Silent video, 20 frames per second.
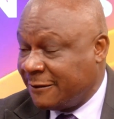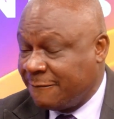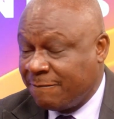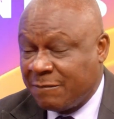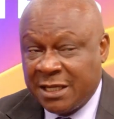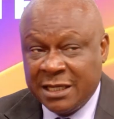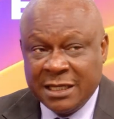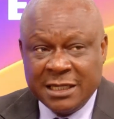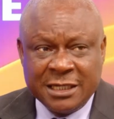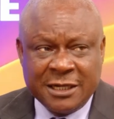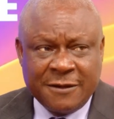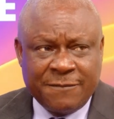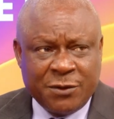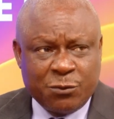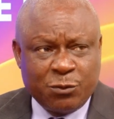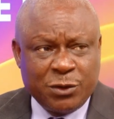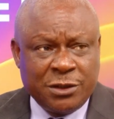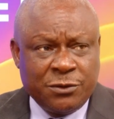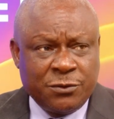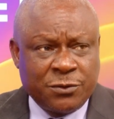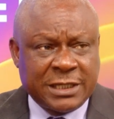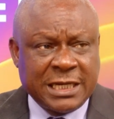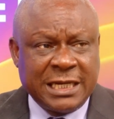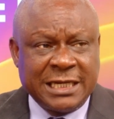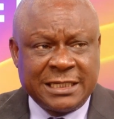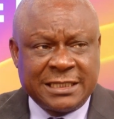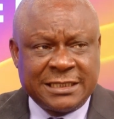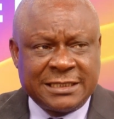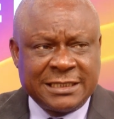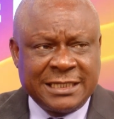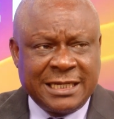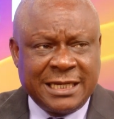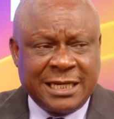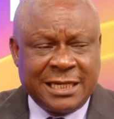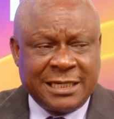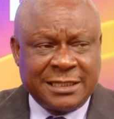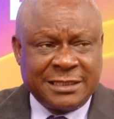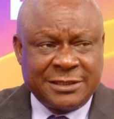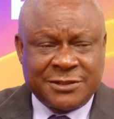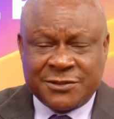Now, but we look at
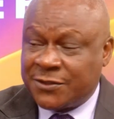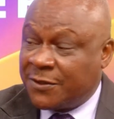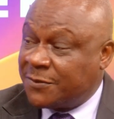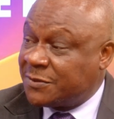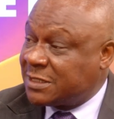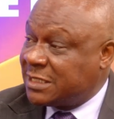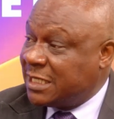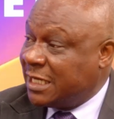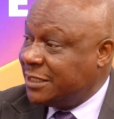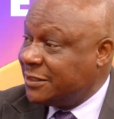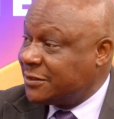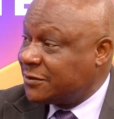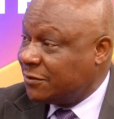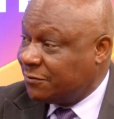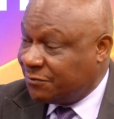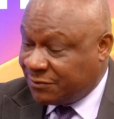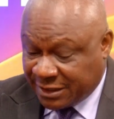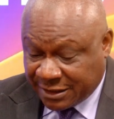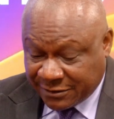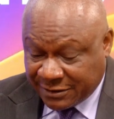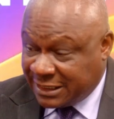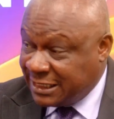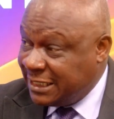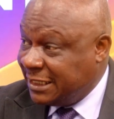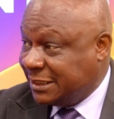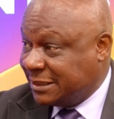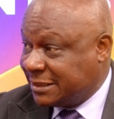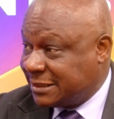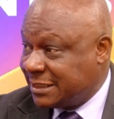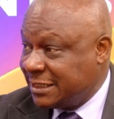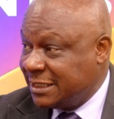the substance of the release